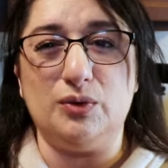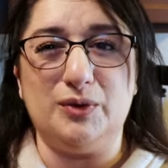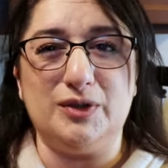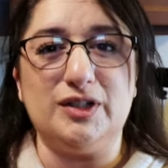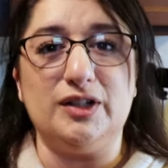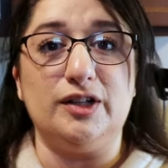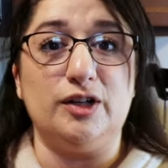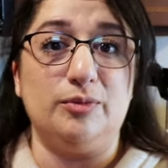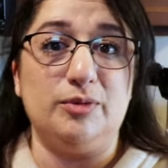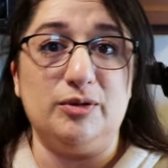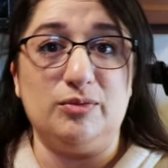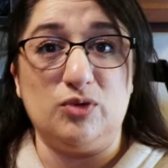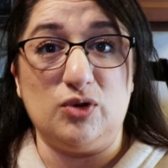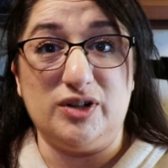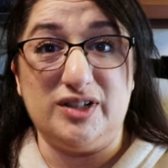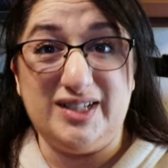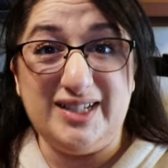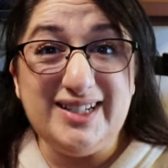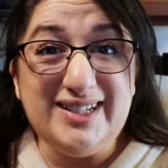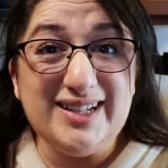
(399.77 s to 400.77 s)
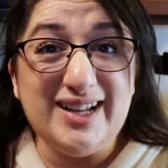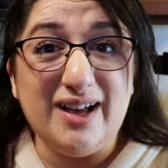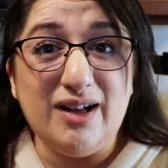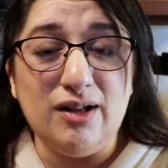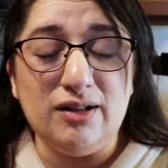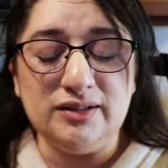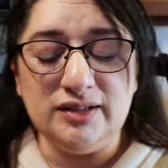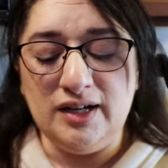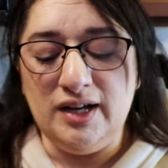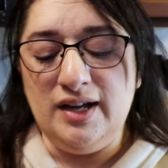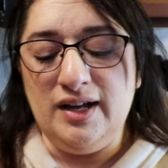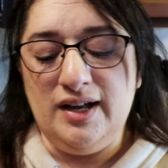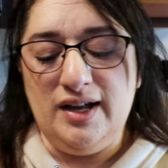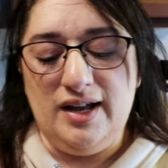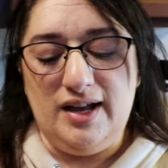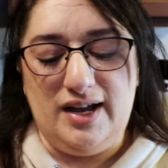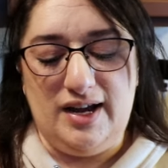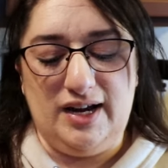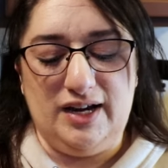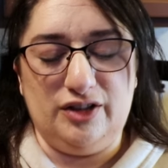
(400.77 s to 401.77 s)
one was a little bit more detailed
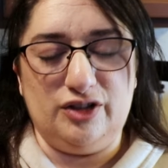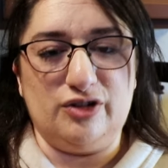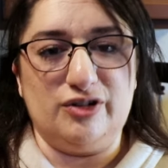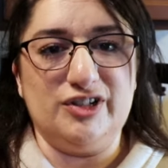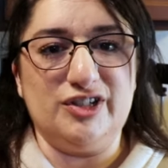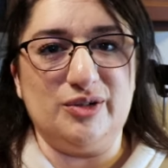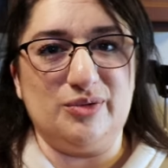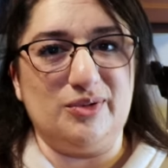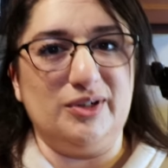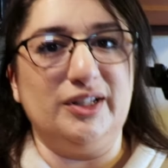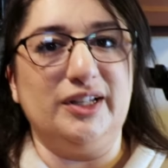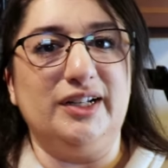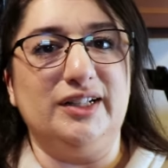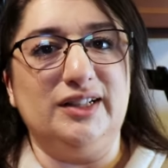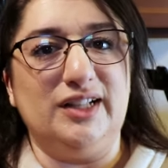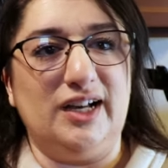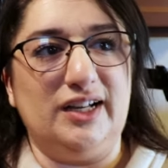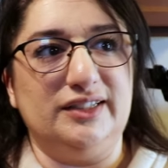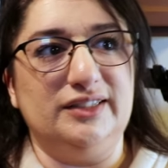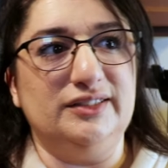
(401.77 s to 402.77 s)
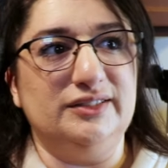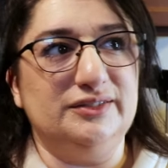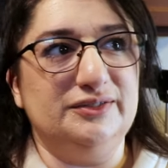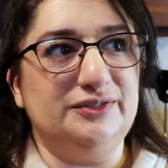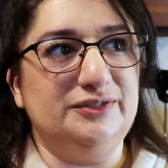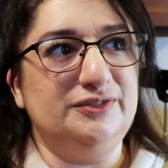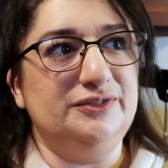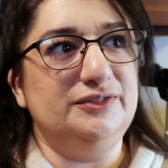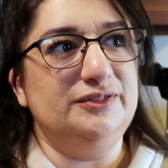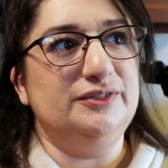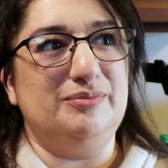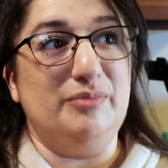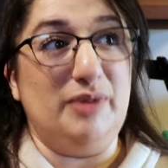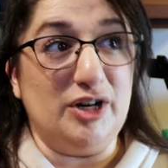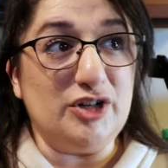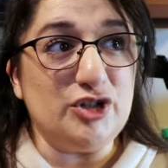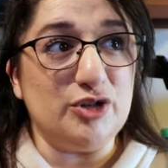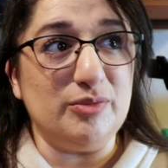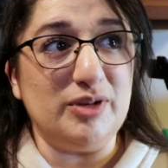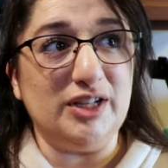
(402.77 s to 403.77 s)
and there isn't really a lot of
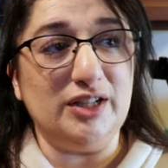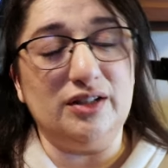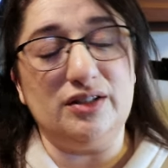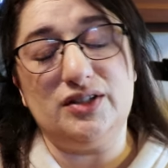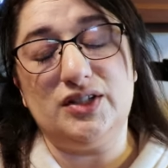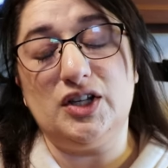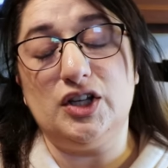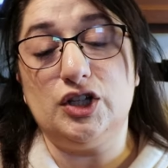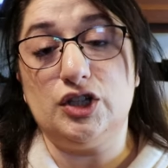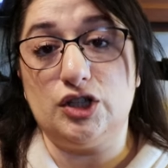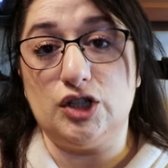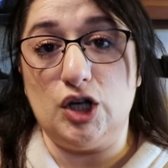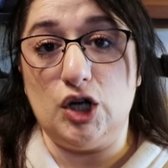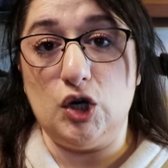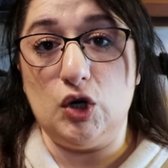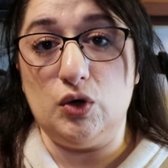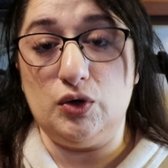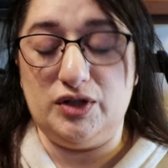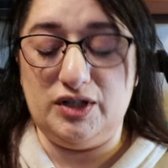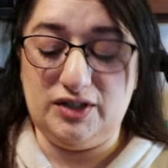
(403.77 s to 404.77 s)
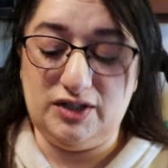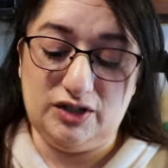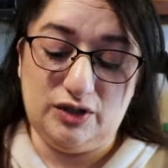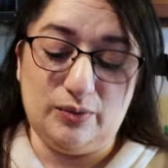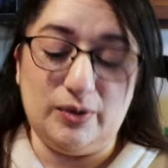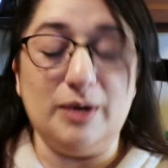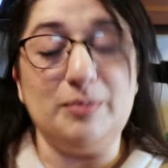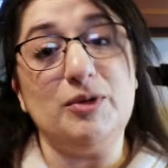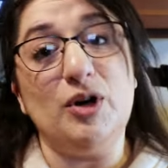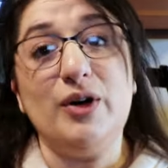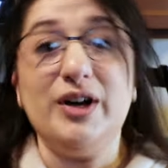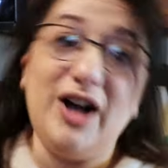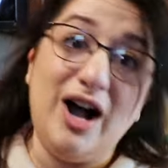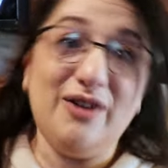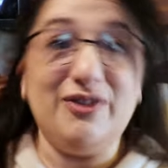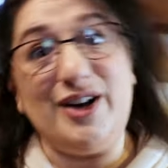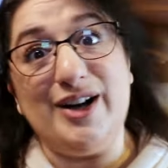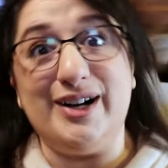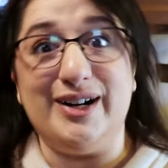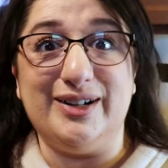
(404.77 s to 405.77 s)
measurements, so this is the one I'm going
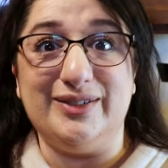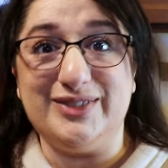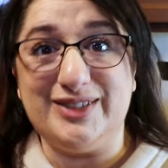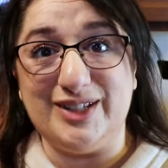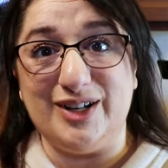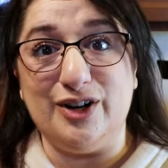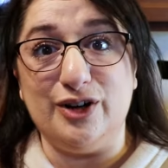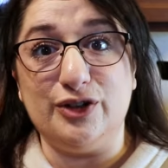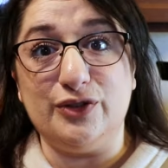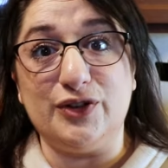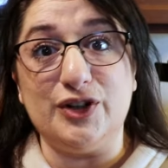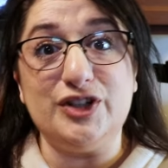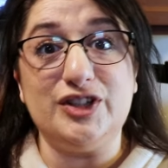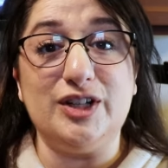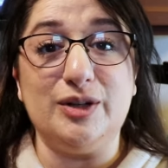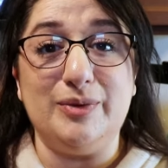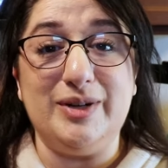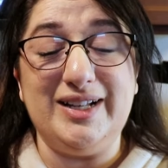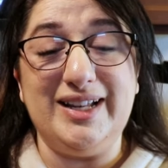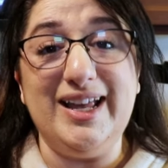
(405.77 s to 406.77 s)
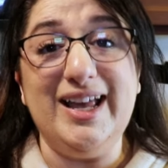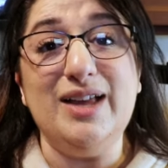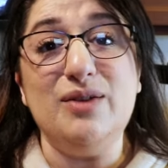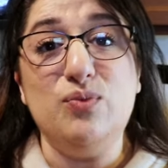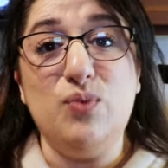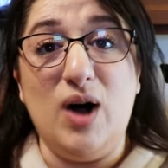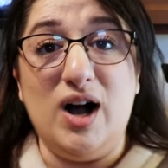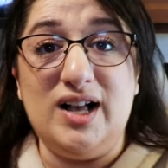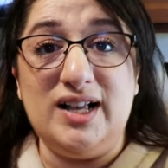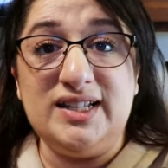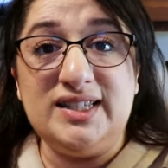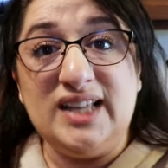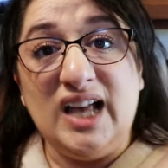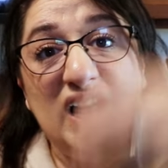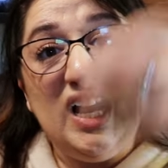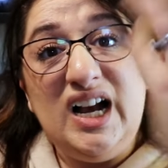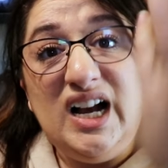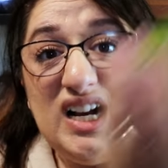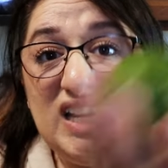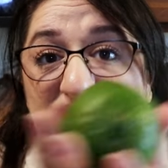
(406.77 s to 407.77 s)
off of. So the first thing we did was
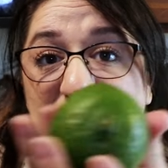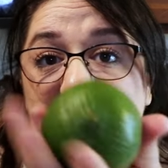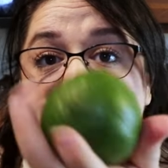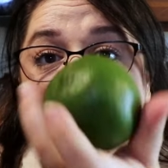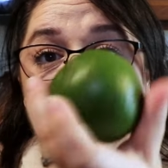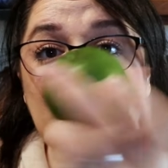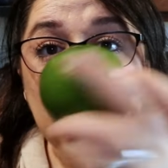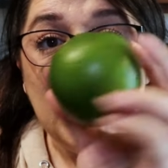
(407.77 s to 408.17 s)
clean the